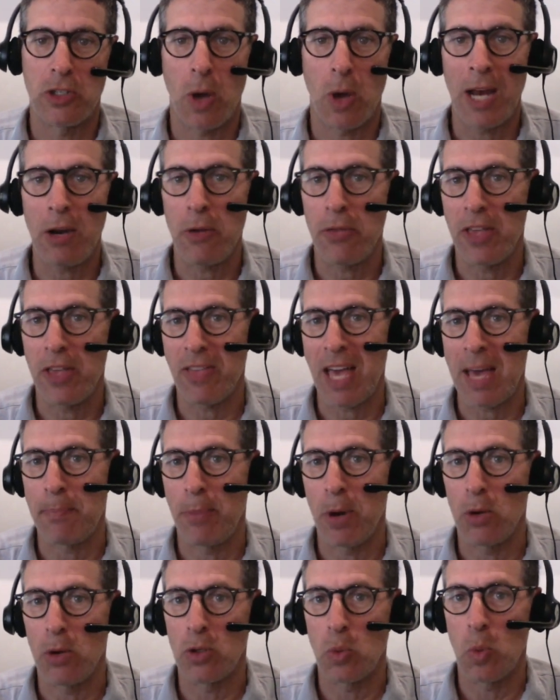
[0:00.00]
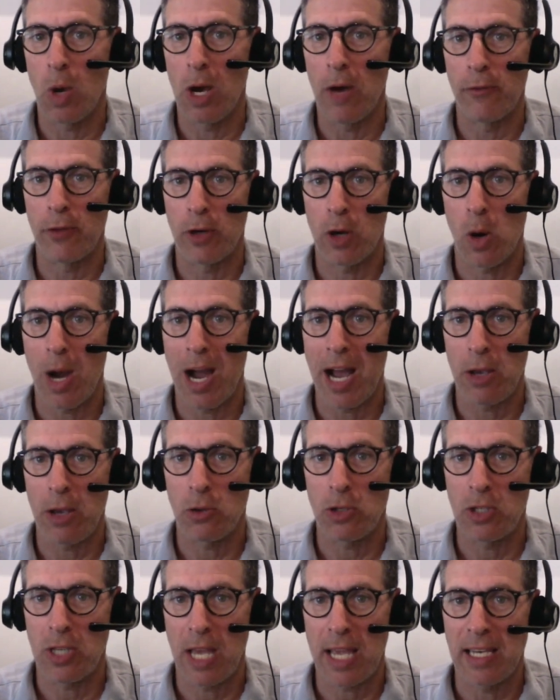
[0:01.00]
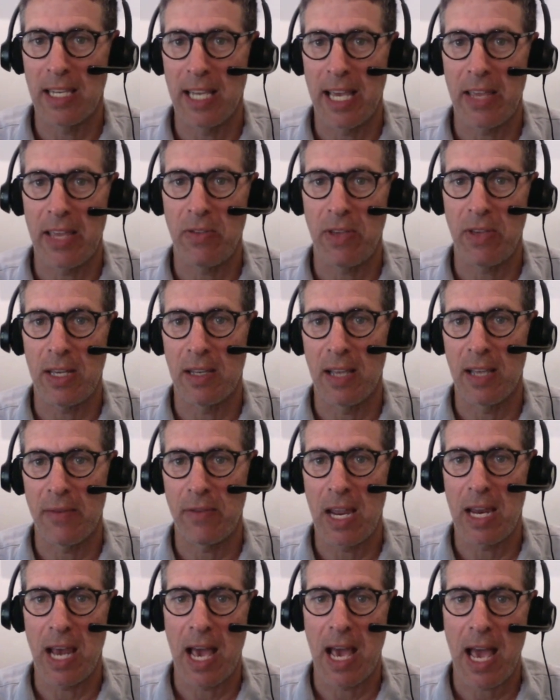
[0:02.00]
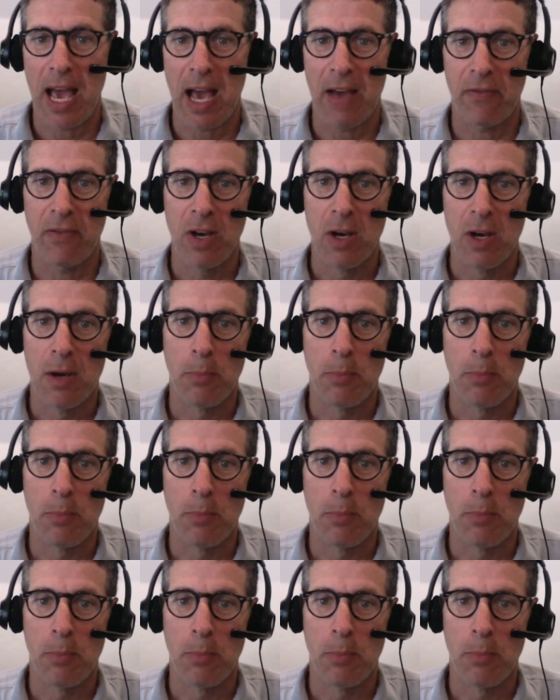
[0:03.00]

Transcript: So I don't think that bodes well for Ohio State laying the 11 and a half